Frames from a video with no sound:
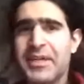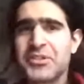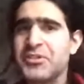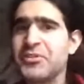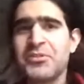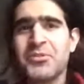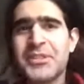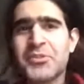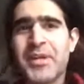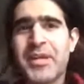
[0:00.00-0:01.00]
You don't know which way
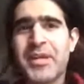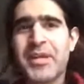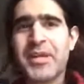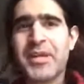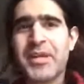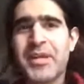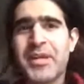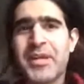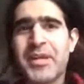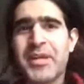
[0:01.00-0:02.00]
I'm pointing,
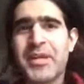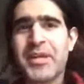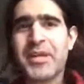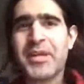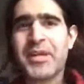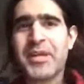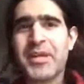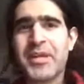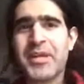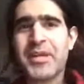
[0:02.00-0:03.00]
but I
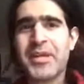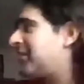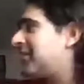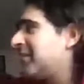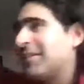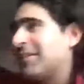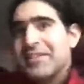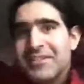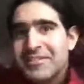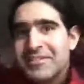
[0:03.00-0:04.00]
promise in
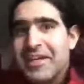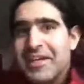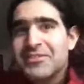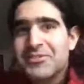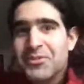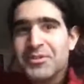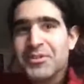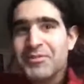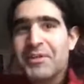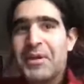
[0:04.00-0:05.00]
that sort of
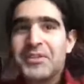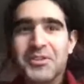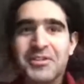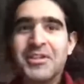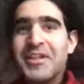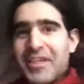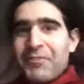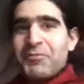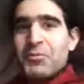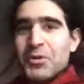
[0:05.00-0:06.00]
direction. If you
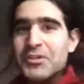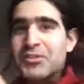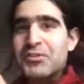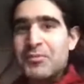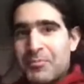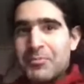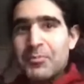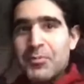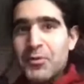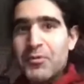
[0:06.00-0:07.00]
were to
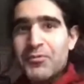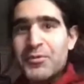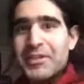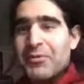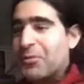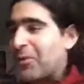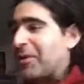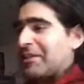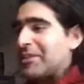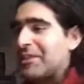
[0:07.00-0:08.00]
blow through that wall and
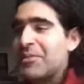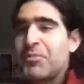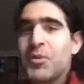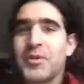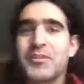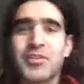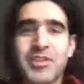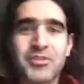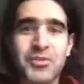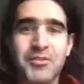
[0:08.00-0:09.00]
then keep on going to the
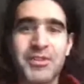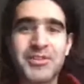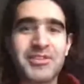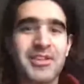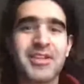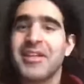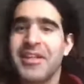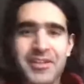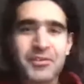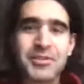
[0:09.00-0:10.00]
Glasgow University,
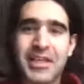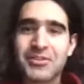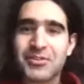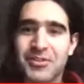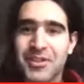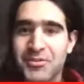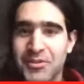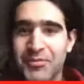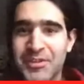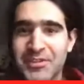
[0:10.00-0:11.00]
you would get to the Glasgow
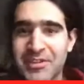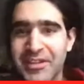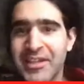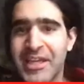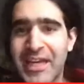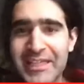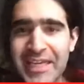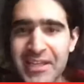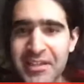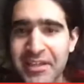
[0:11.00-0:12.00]
University. A
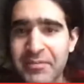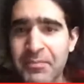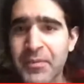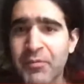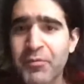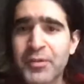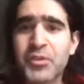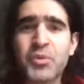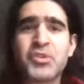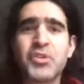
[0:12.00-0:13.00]
Ceilidh, for
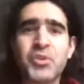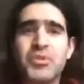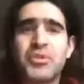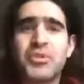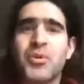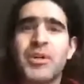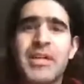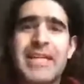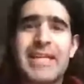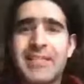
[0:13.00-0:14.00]
those who don't know,
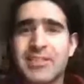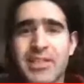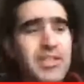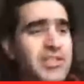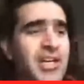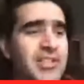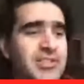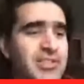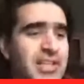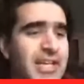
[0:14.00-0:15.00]
is a dance.
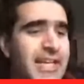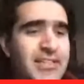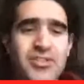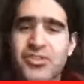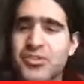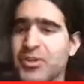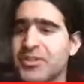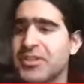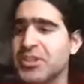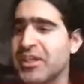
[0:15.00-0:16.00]
It's a
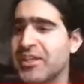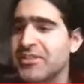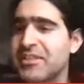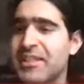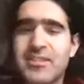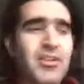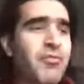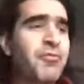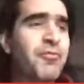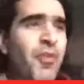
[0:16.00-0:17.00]
Scottish dance. It's a
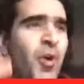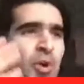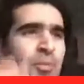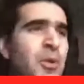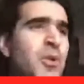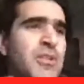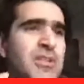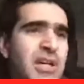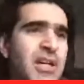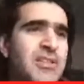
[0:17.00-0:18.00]
formal
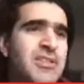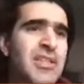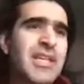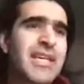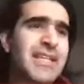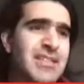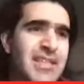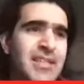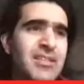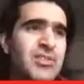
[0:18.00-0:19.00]
dance. It
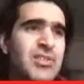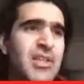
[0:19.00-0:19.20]
is.